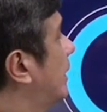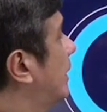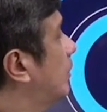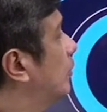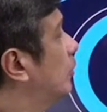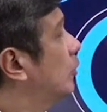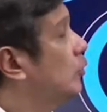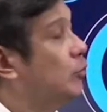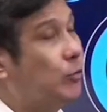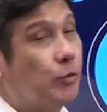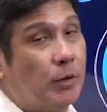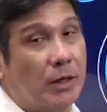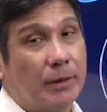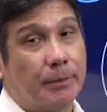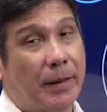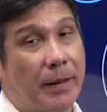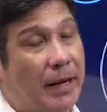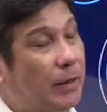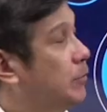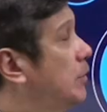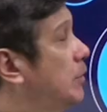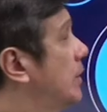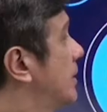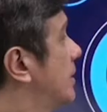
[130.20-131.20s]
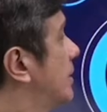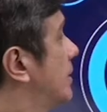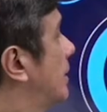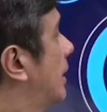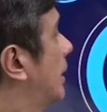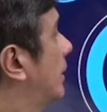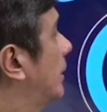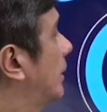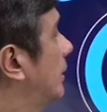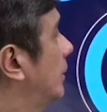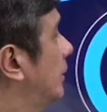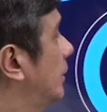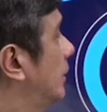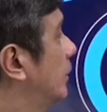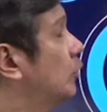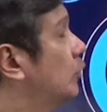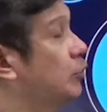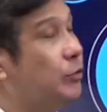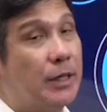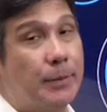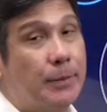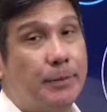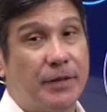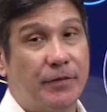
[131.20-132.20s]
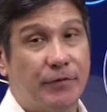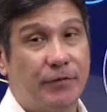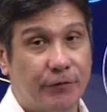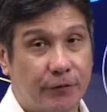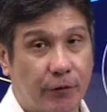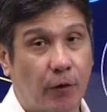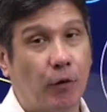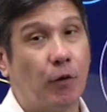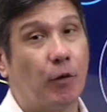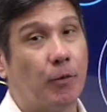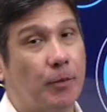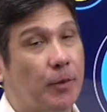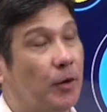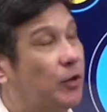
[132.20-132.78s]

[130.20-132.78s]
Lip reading: then I'm going to work backwards into the before